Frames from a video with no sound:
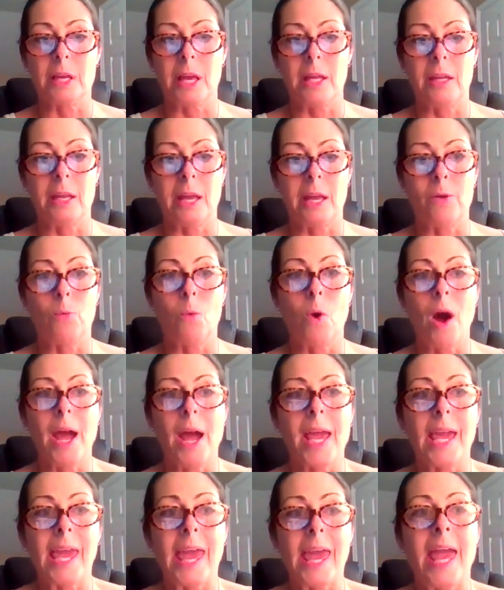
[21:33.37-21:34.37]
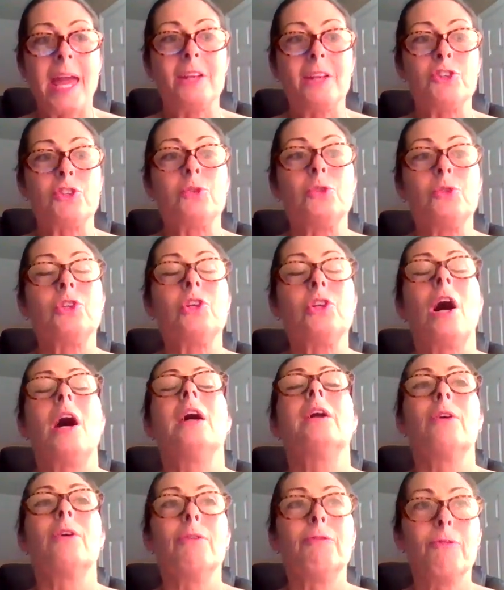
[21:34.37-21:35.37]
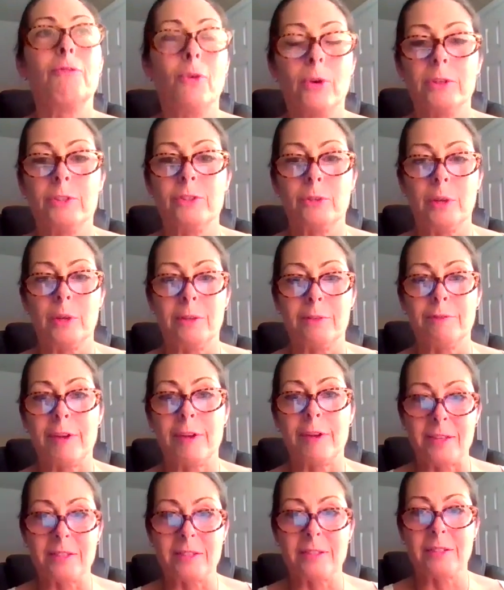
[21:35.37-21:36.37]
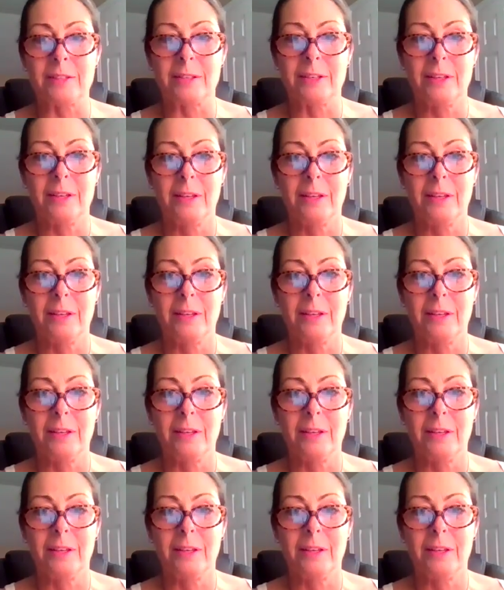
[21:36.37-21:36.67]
And why can't you not afford to invest